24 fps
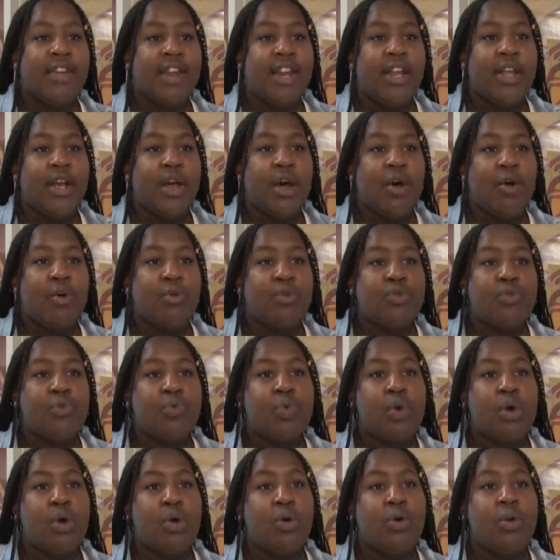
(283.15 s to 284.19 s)

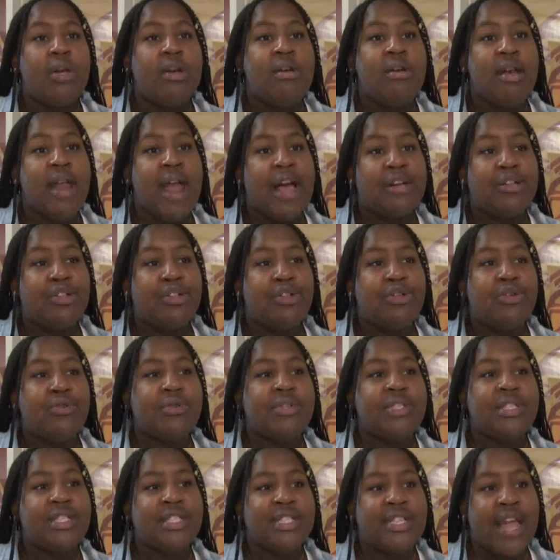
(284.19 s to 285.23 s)
videos, world,
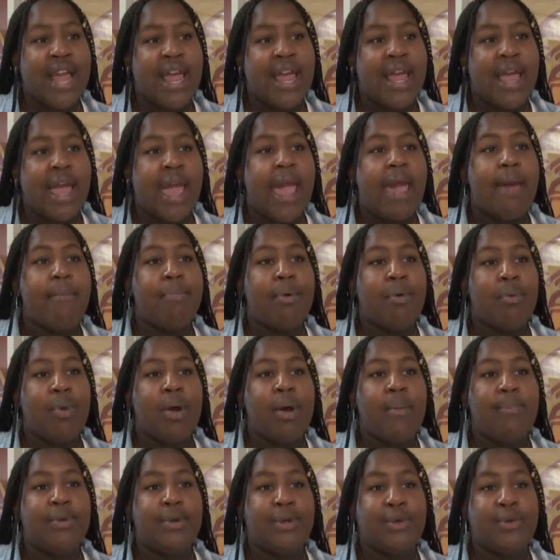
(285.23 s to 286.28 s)
national, state, and
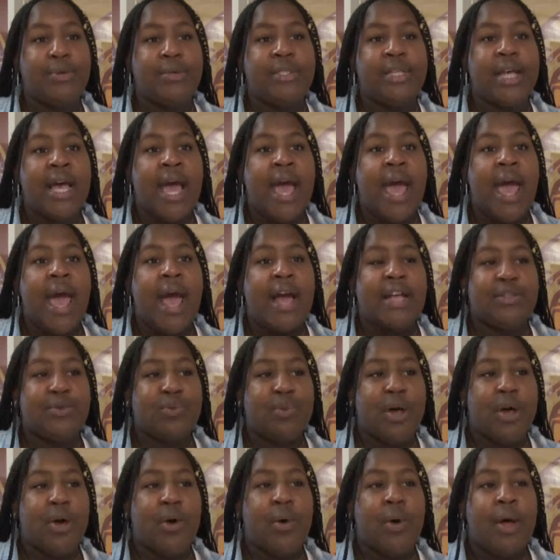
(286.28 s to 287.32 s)
Pahrump news
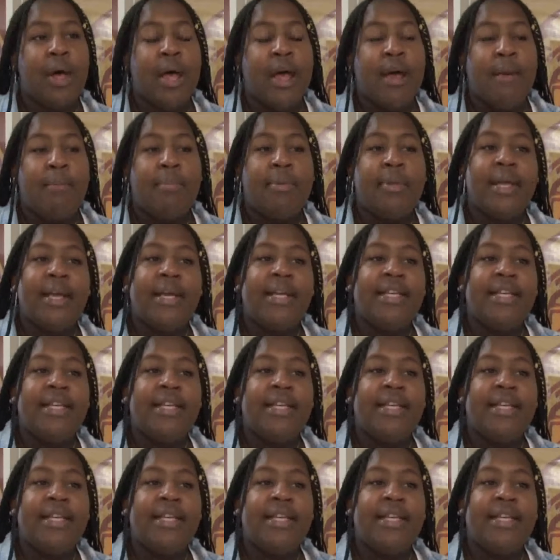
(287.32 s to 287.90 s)
as well.